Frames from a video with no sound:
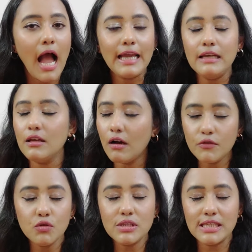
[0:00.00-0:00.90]
I
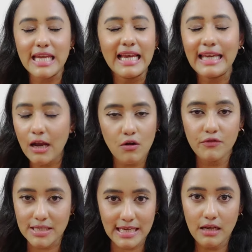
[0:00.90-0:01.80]
love you. Take care
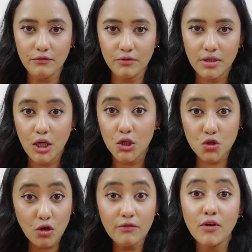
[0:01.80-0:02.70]
of yourself.
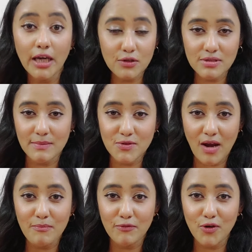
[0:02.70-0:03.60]
Do not forget to
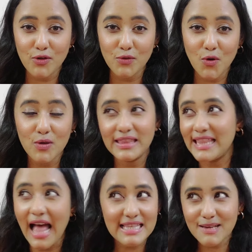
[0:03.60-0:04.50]
subscribe before you go.
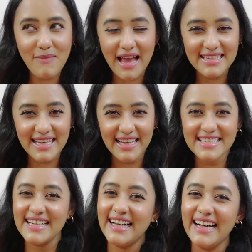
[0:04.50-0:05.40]
That's a
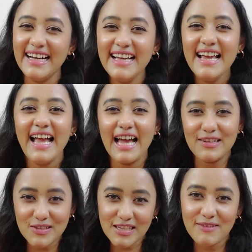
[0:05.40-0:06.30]
mandate. And
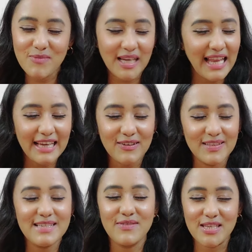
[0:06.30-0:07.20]
also give me a like
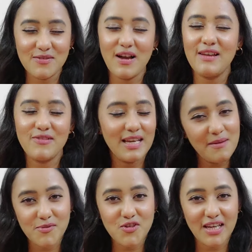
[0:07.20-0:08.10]
on this video. I'll really
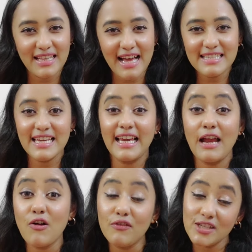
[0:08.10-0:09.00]
appreciate that. Take
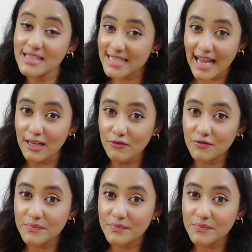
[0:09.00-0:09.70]
care of yourself.